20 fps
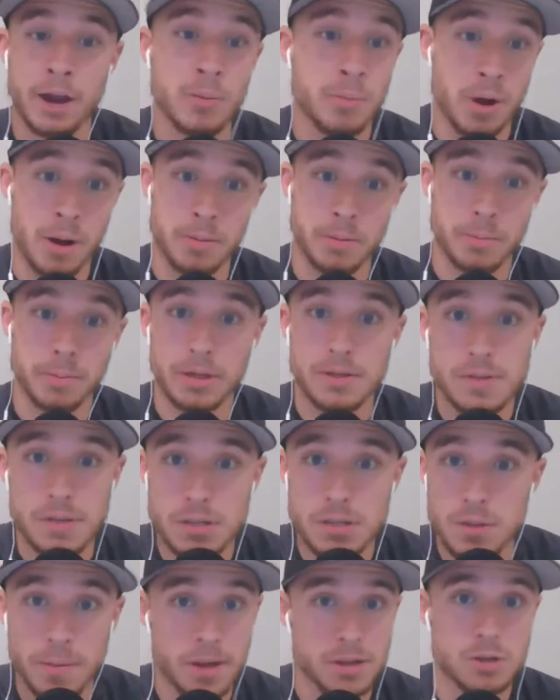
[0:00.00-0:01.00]
Aaron probably
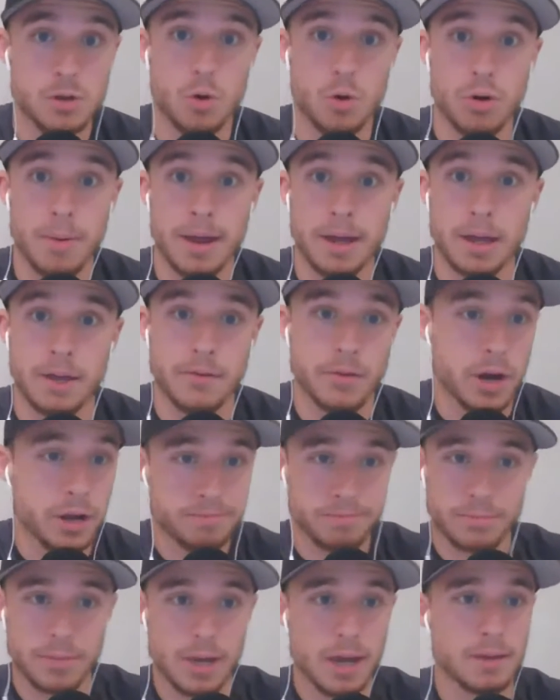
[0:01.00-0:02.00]
believes he's the best quarterback
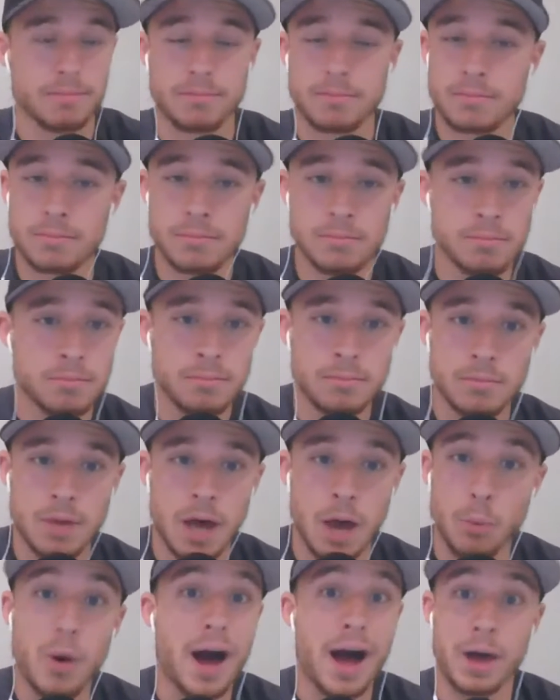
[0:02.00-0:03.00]
ever.
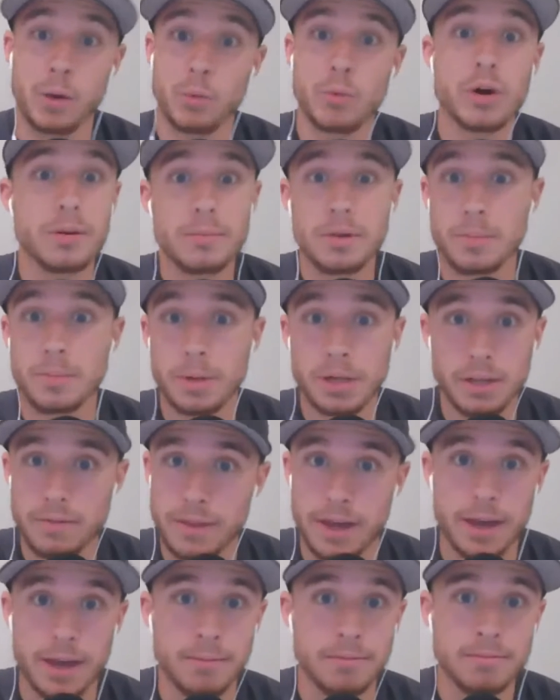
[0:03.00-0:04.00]
I want him to
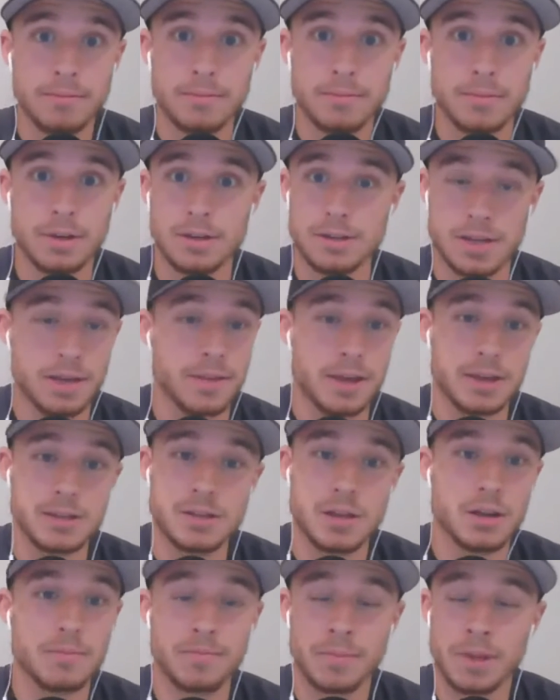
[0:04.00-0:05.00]
believe that, because
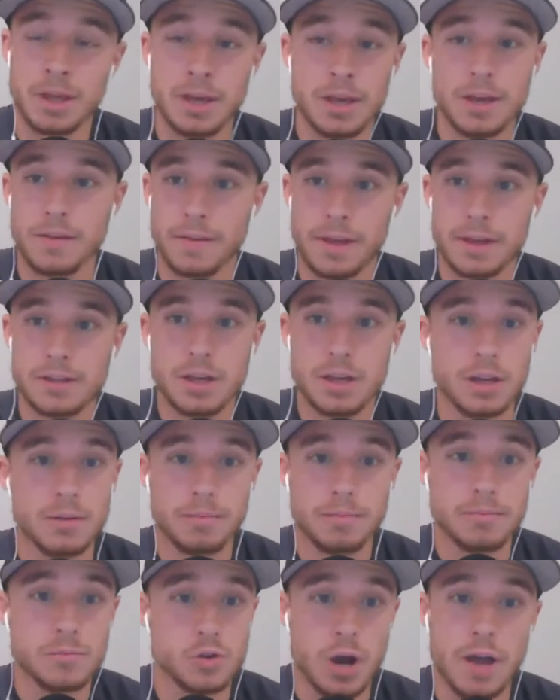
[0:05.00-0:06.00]
that's
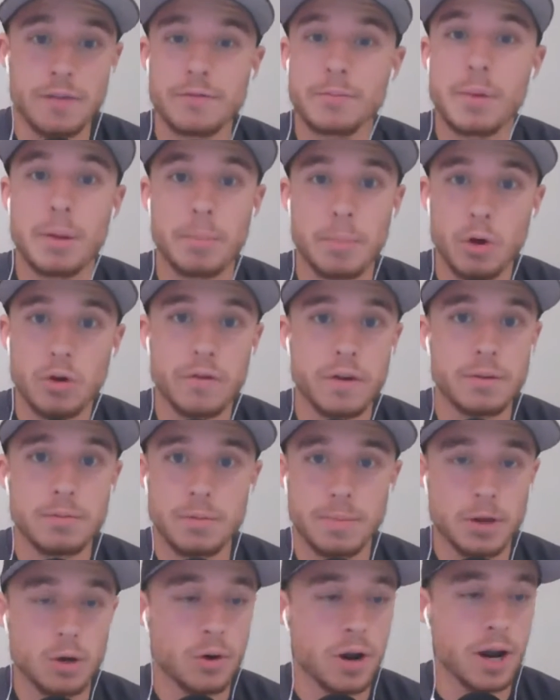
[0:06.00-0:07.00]
gonna drive him and
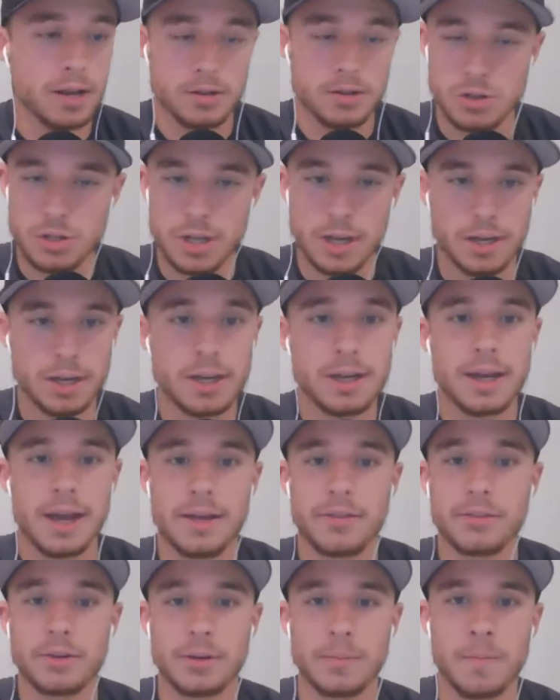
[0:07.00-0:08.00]
motivate him to be great, just like
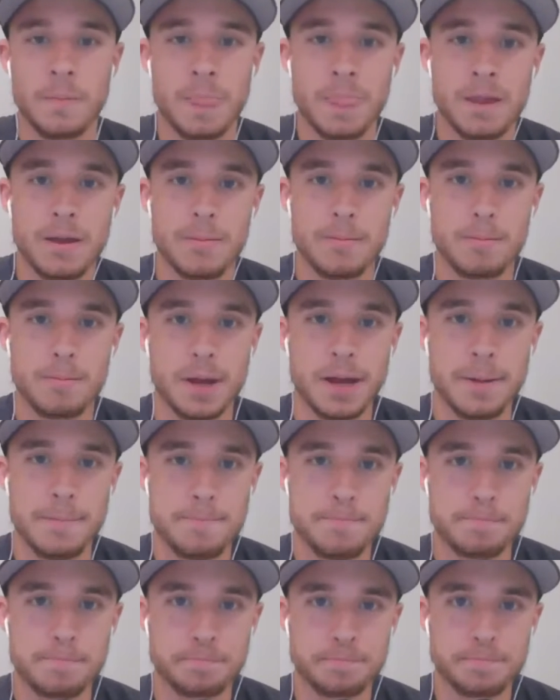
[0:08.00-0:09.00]
any athlete.
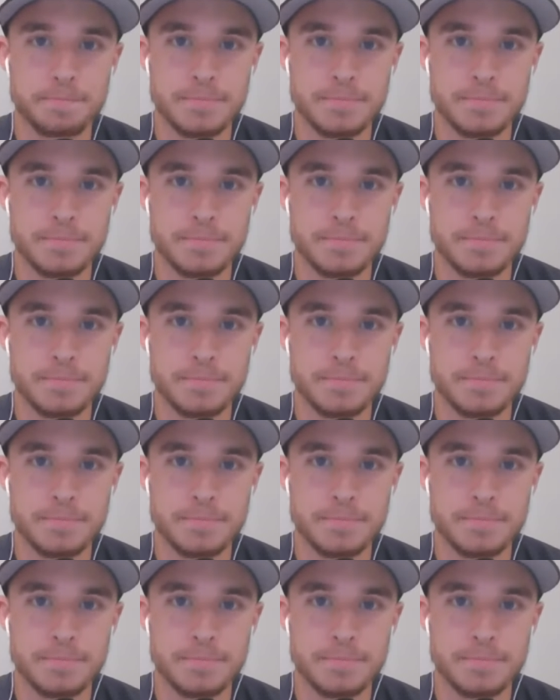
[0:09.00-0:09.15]
But